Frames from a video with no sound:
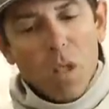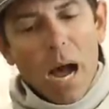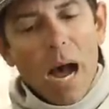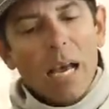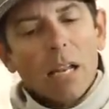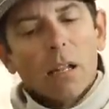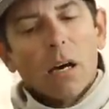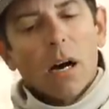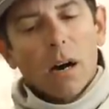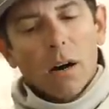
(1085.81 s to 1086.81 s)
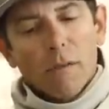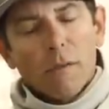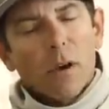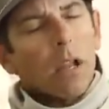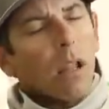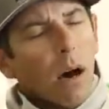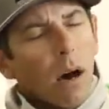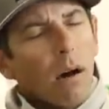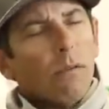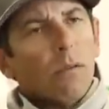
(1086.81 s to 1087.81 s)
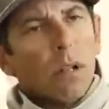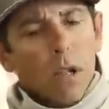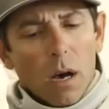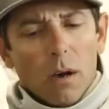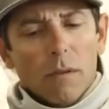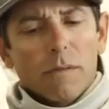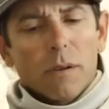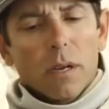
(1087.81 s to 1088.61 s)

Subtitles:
I love, love, love